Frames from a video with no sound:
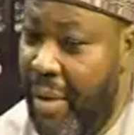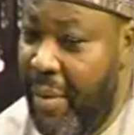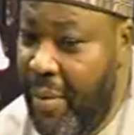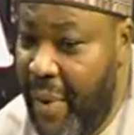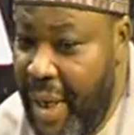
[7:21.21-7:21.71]

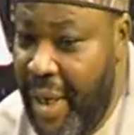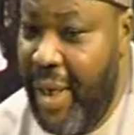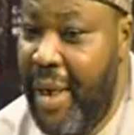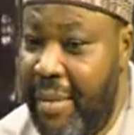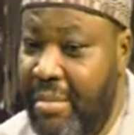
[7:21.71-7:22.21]

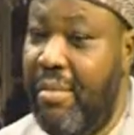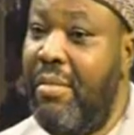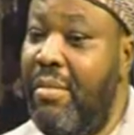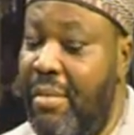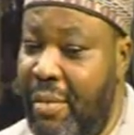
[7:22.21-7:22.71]

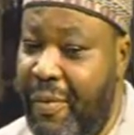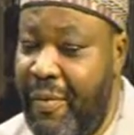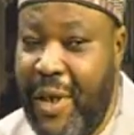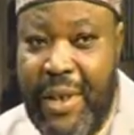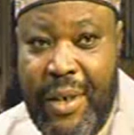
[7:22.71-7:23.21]
Well,
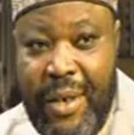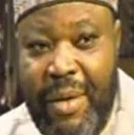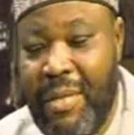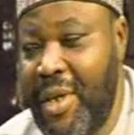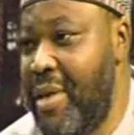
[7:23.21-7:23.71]
first, let
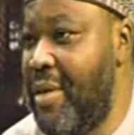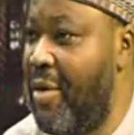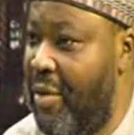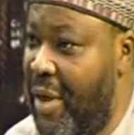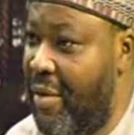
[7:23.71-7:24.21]
me
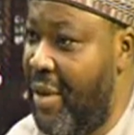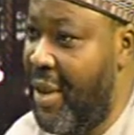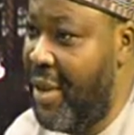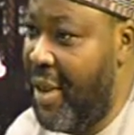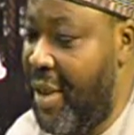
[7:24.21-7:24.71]

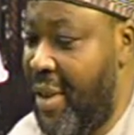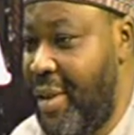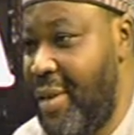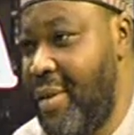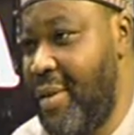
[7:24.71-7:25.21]
congratulate
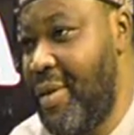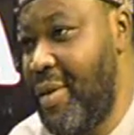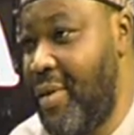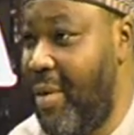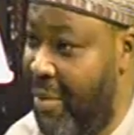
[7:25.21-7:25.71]

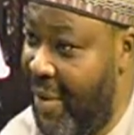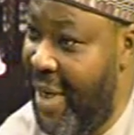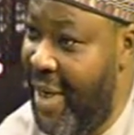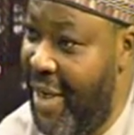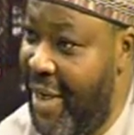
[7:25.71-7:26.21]
Dr.
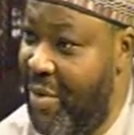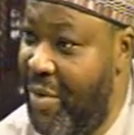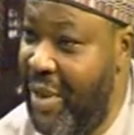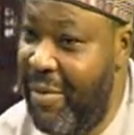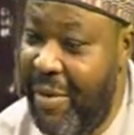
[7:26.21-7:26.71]
Abdullahi
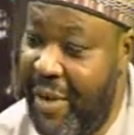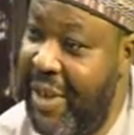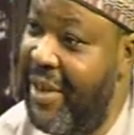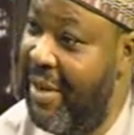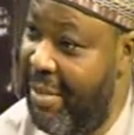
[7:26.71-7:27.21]
Ganduje for
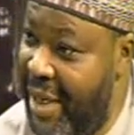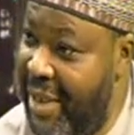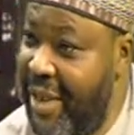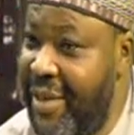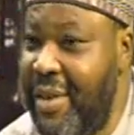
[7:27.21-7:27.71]
his
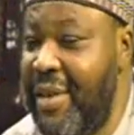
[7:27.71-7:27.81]
emergence.